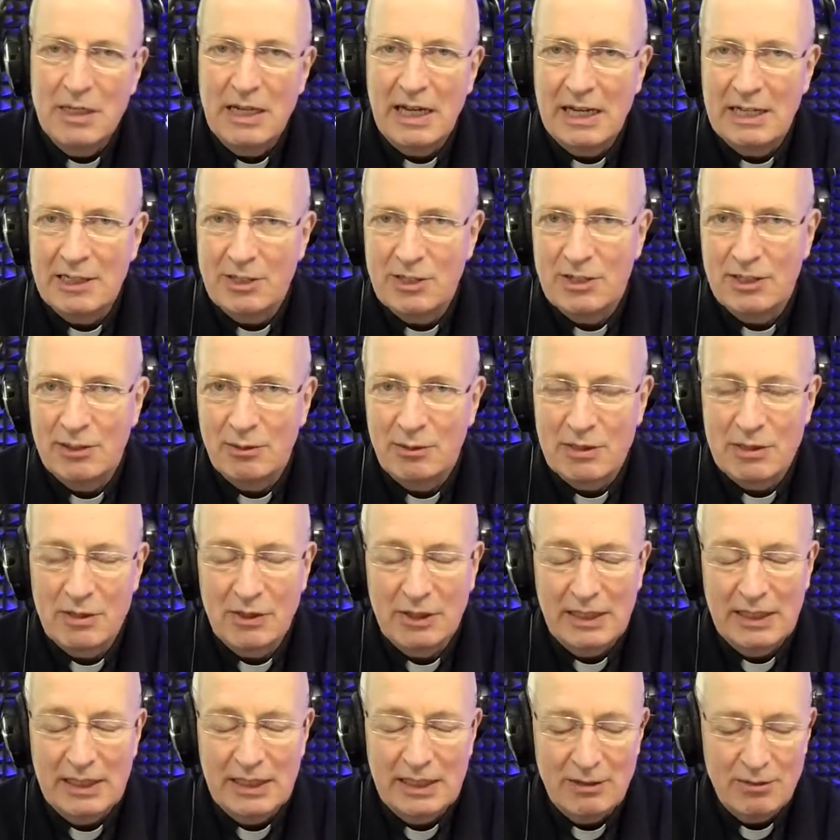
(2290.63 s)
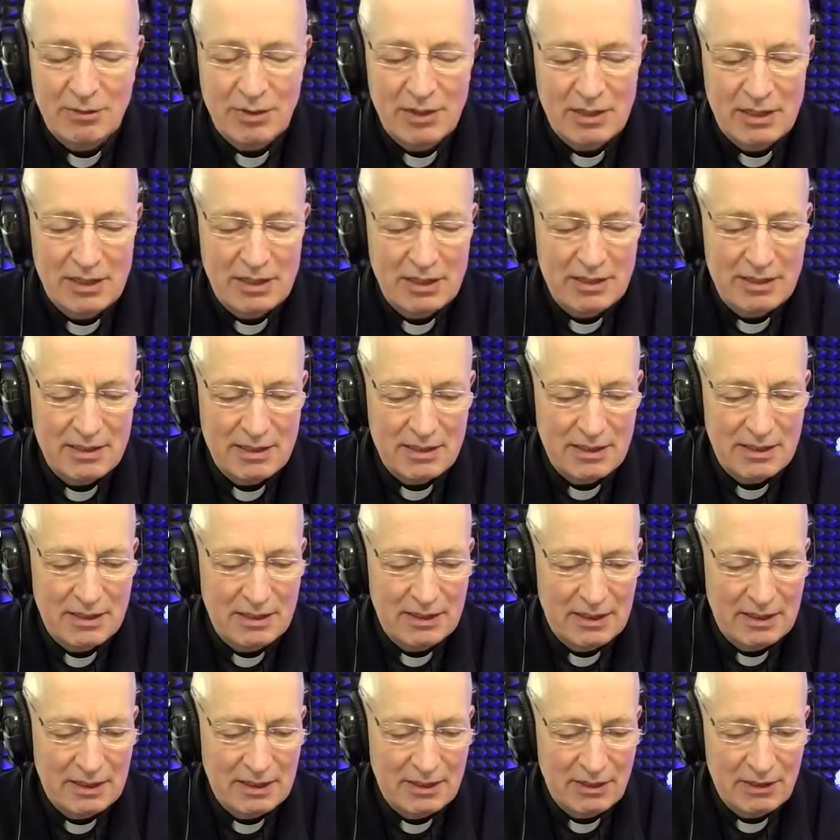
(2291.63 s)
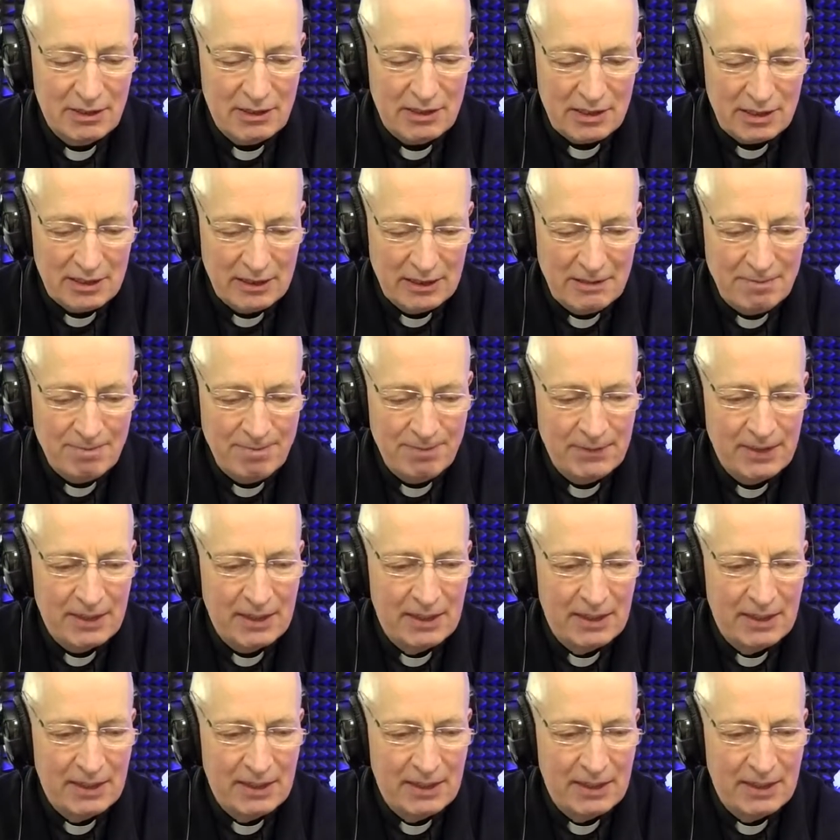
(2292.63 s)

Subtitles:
Aisling was looking after that in her time,